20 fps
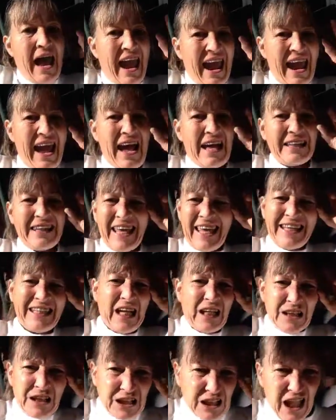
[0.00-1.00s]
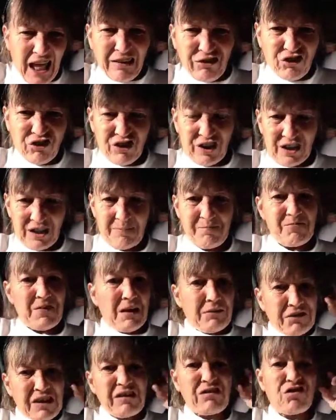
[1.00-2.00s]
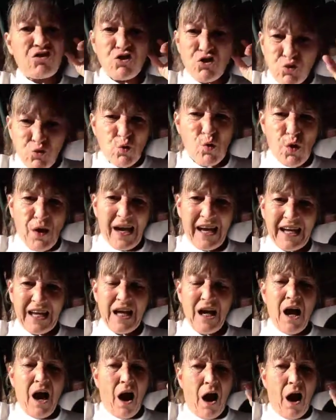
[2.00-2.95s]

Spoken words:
and an election destroy